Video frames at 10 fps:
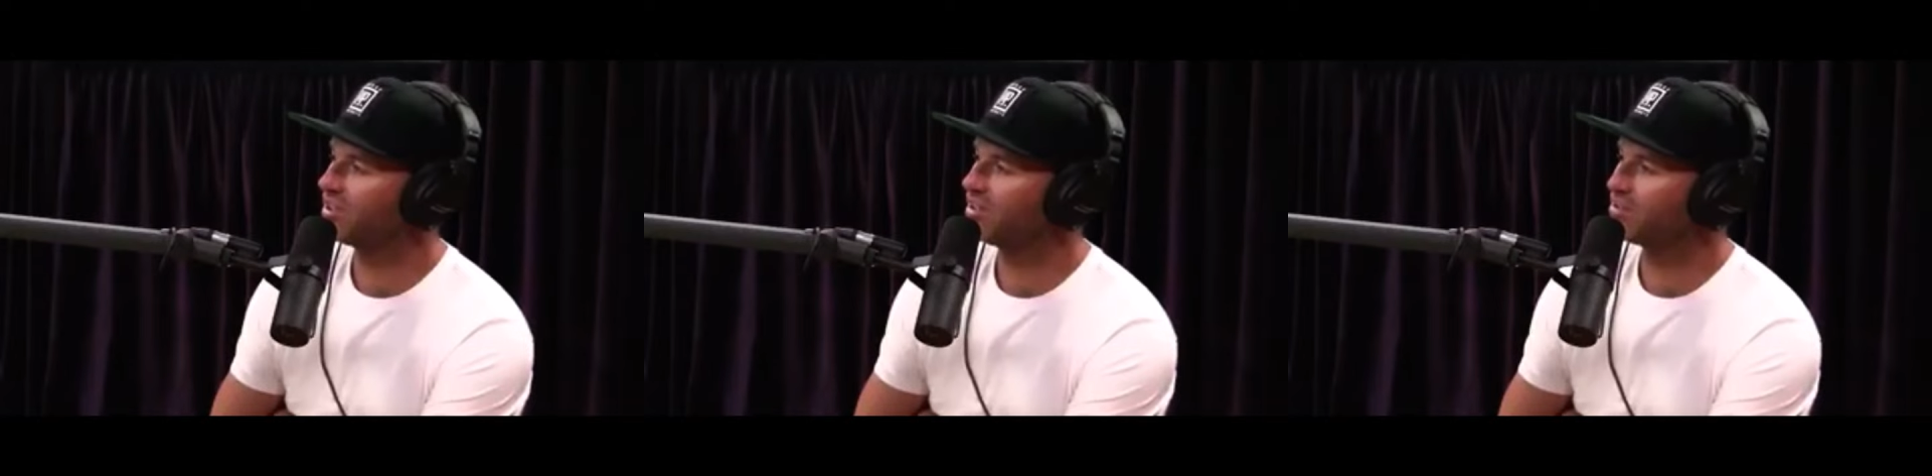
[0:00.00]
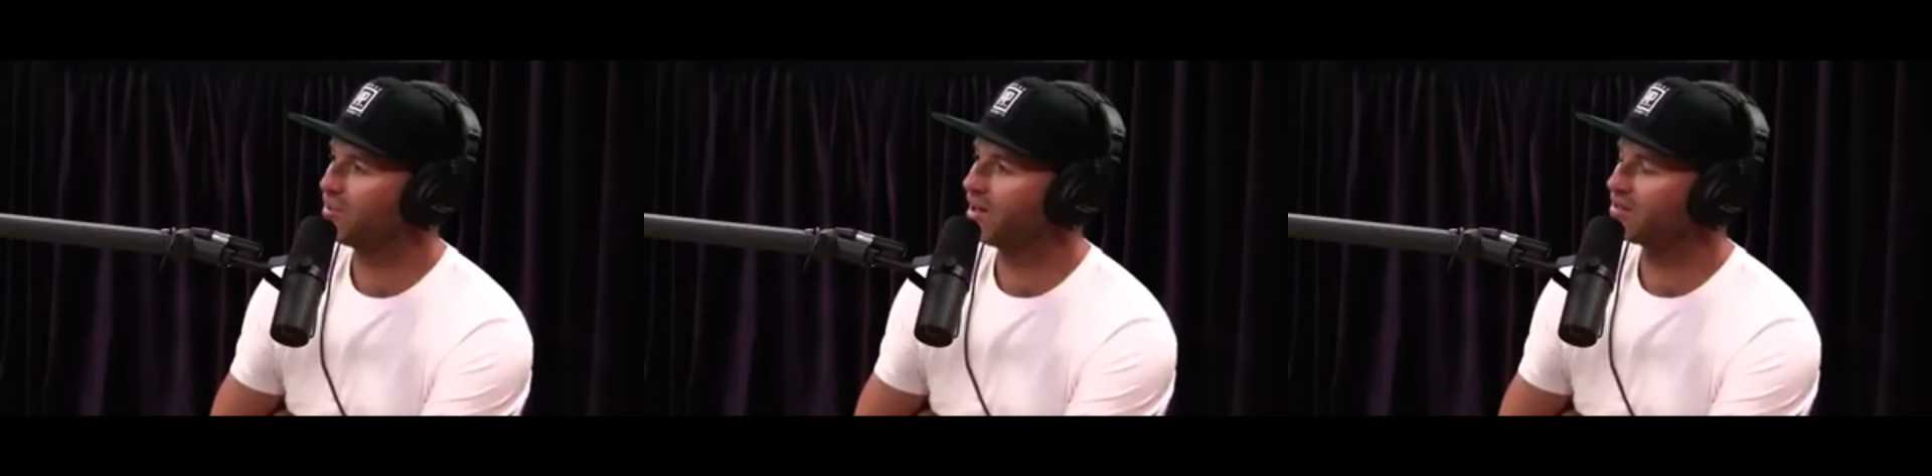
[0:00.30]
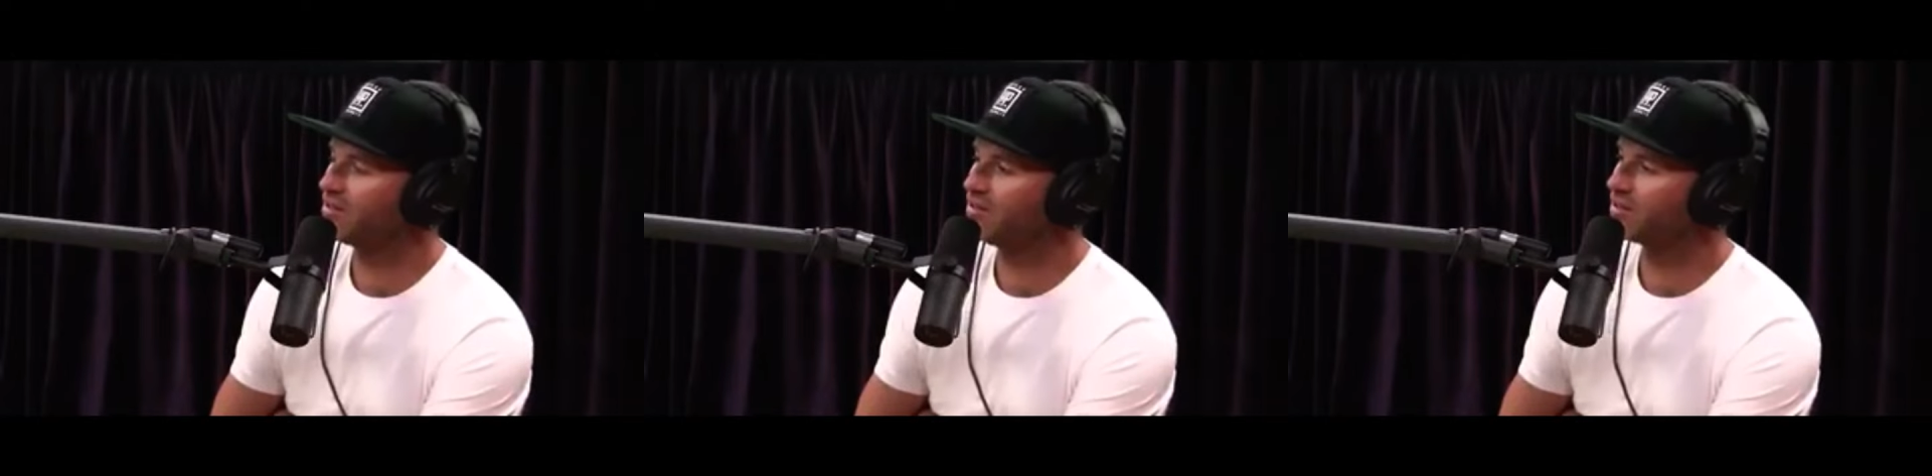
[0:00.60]
He's about
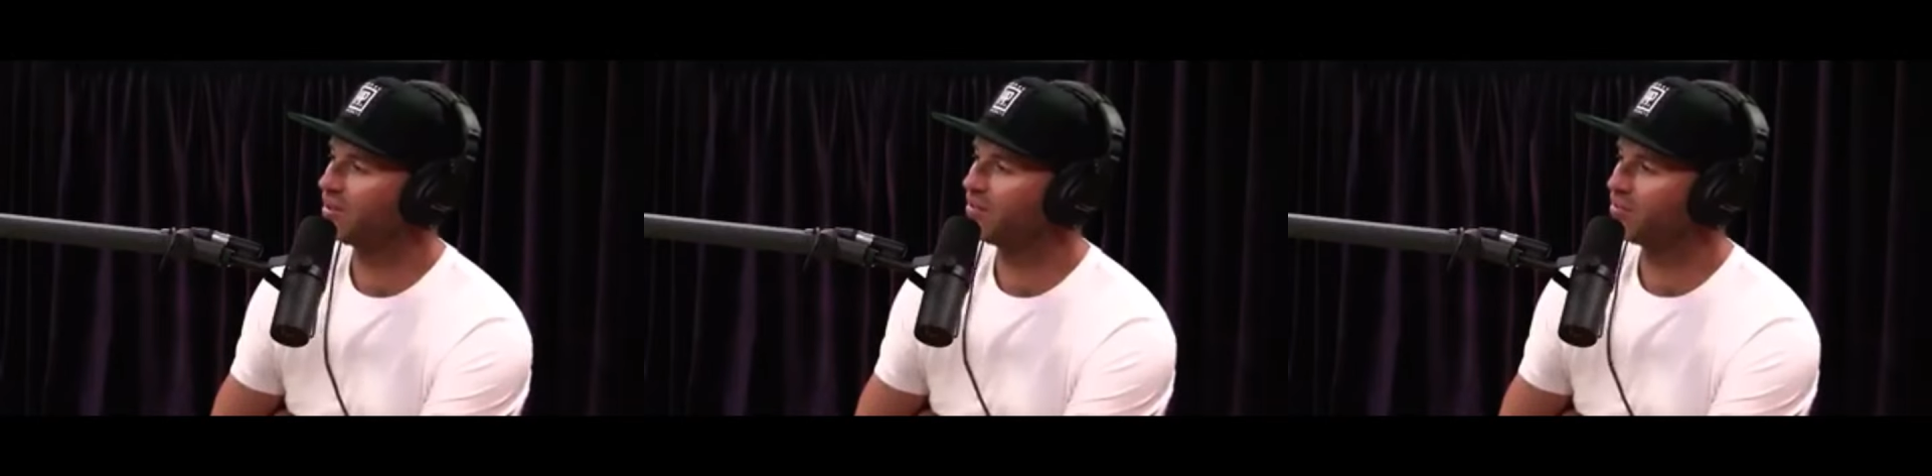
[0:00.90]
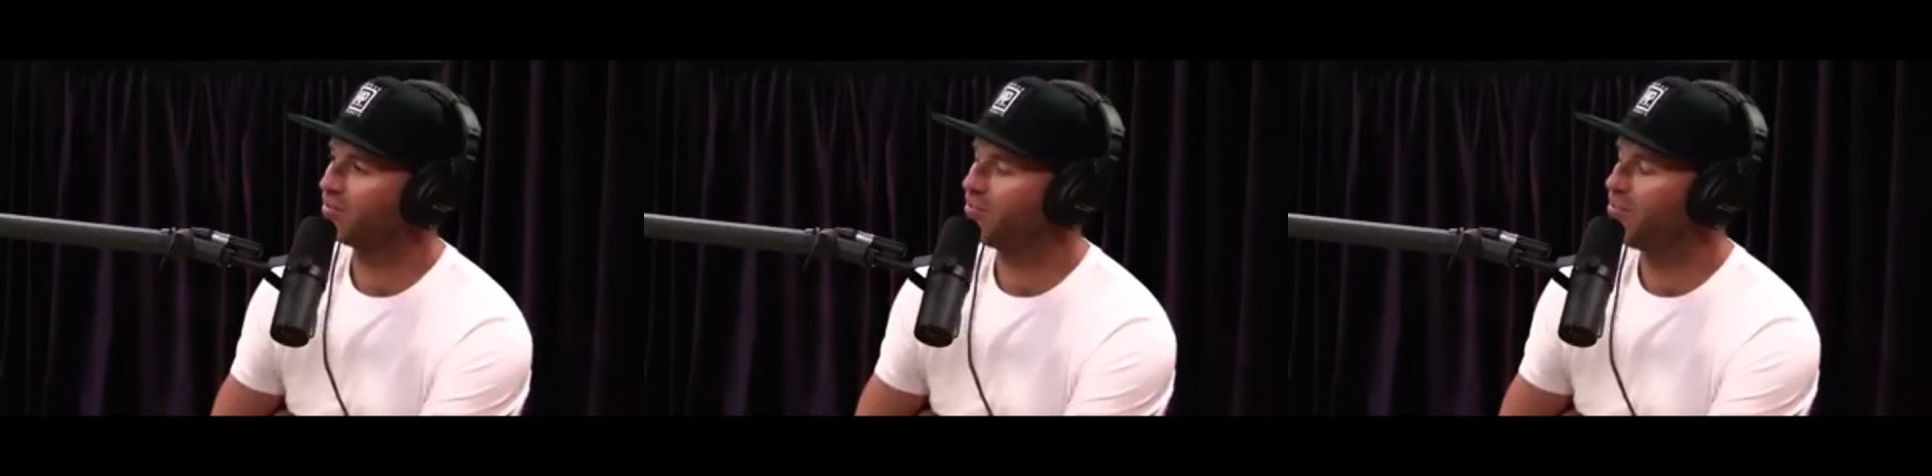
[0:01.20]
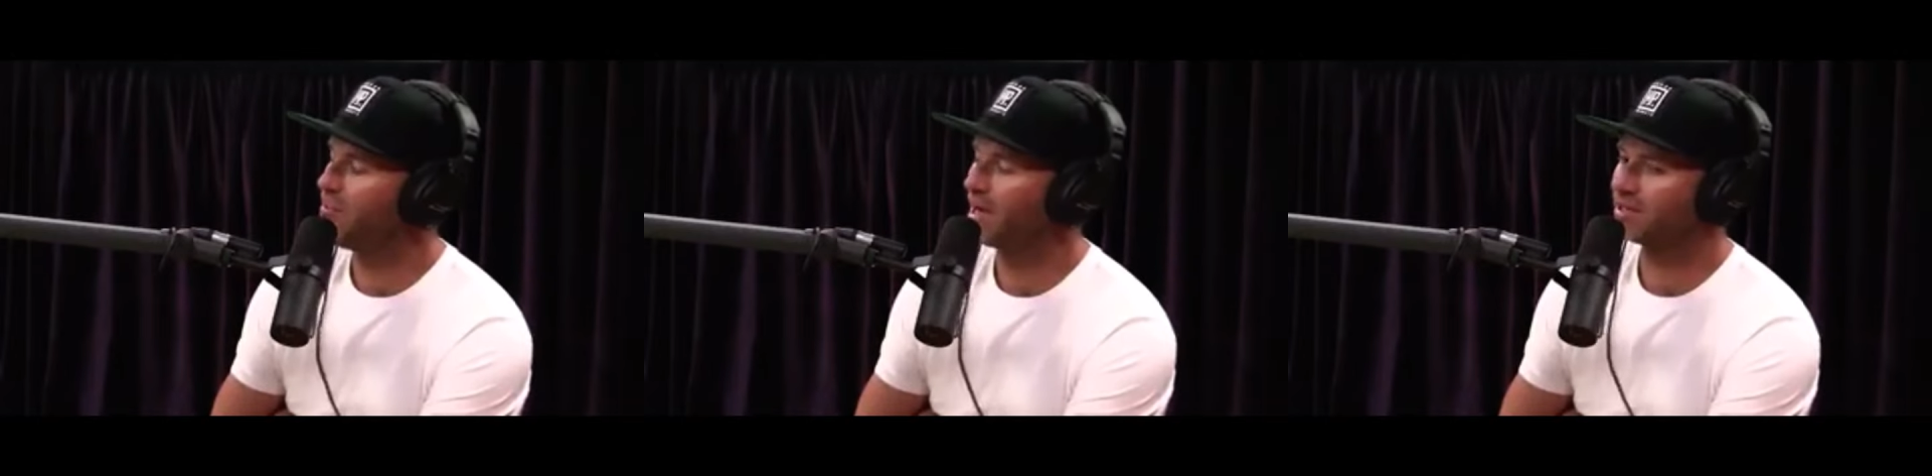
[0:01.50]
to do some
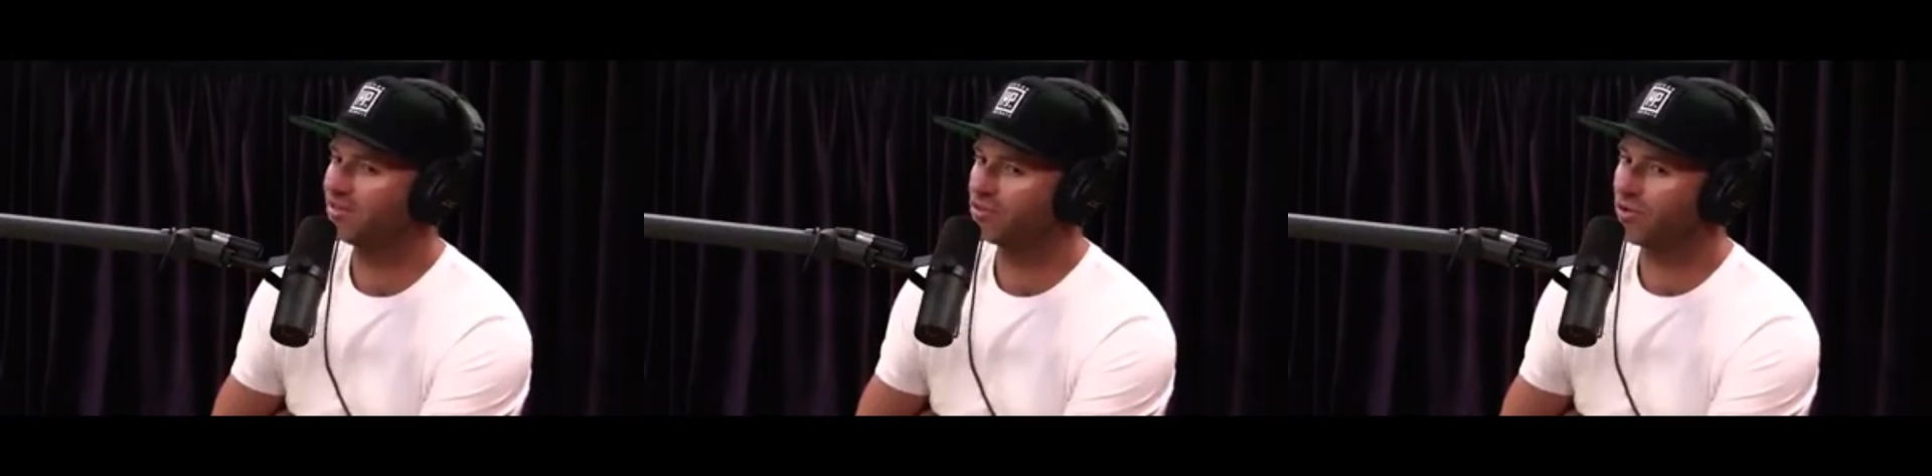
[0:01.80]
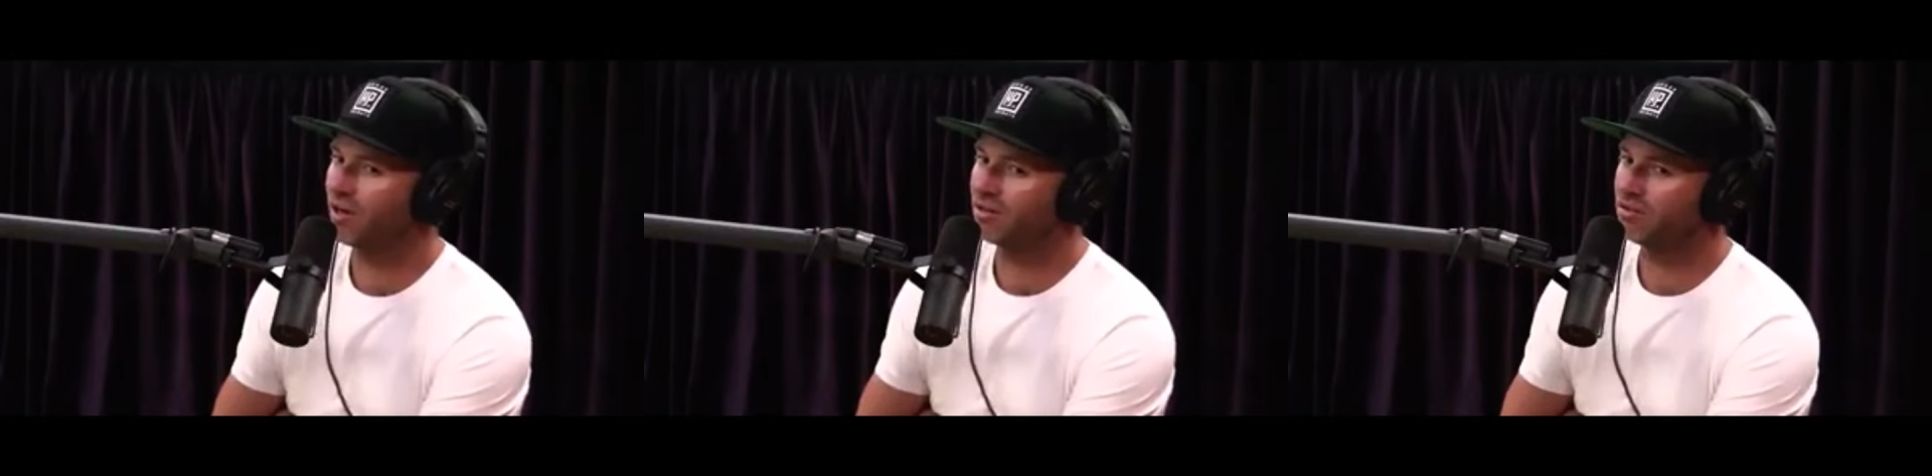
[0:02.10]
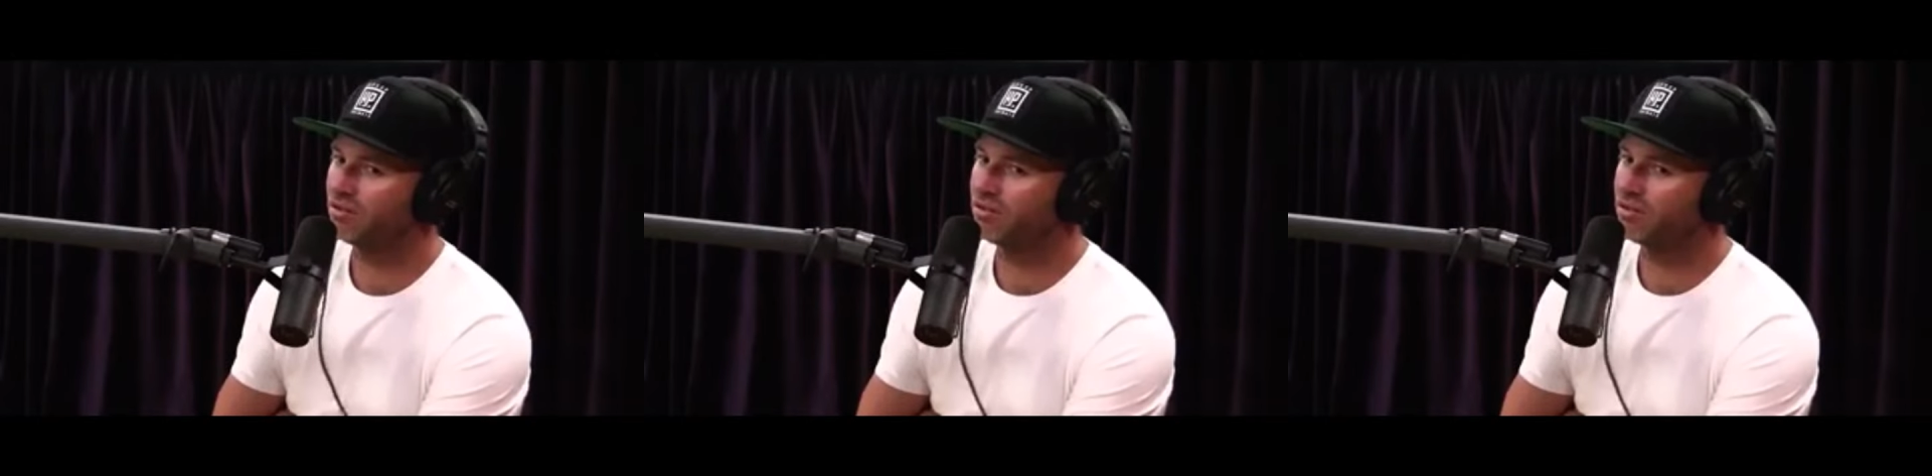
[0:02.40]
massive trek,
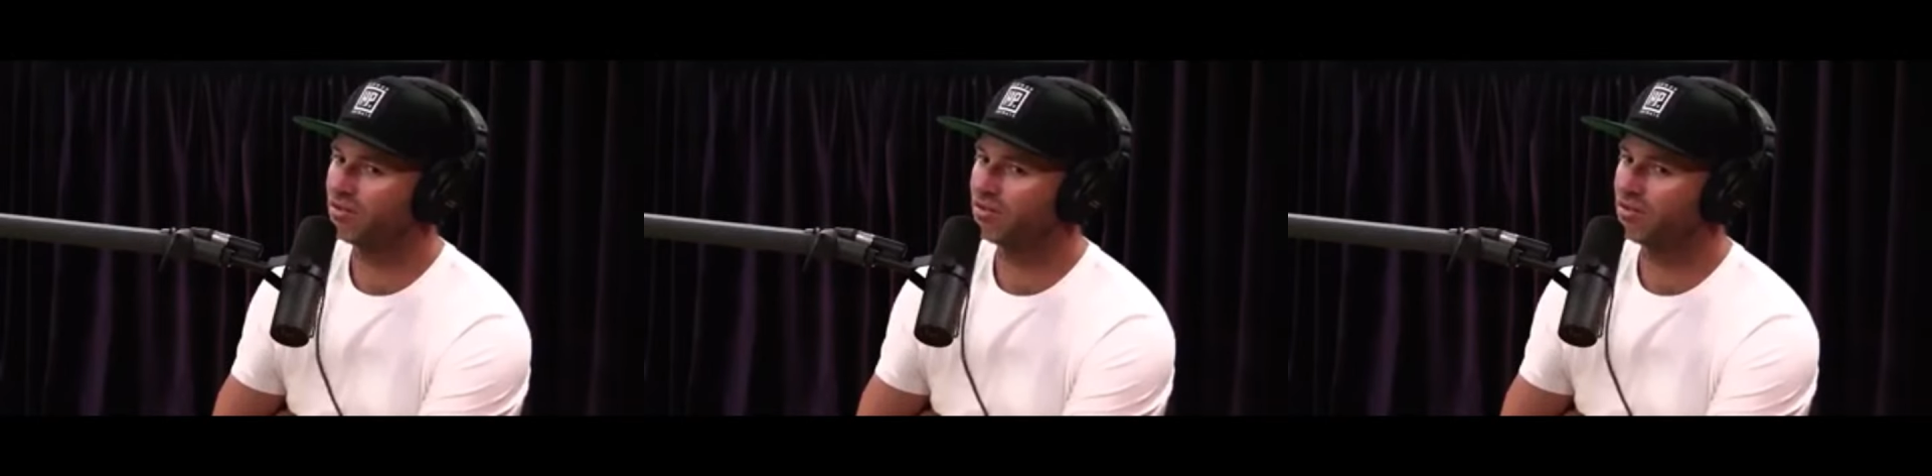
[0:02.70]
dude,